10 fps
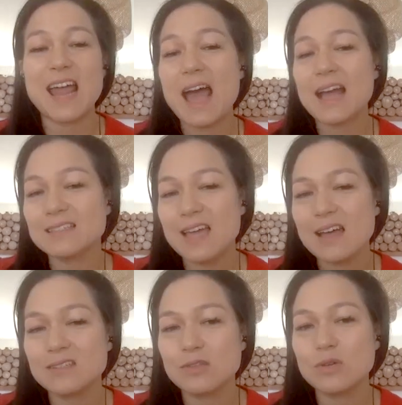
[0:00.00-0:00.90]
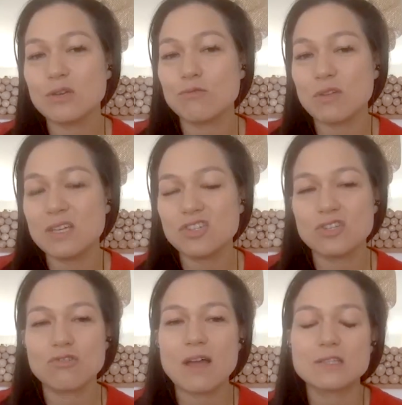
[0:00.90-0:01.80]
access so you can reach
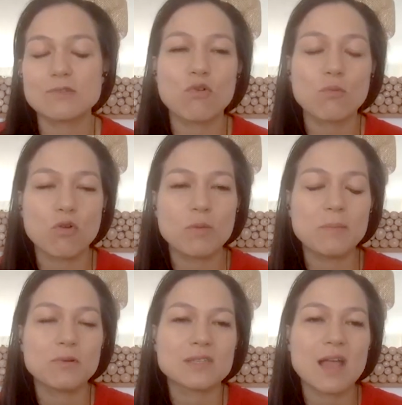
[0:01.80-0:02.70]
and transform more people's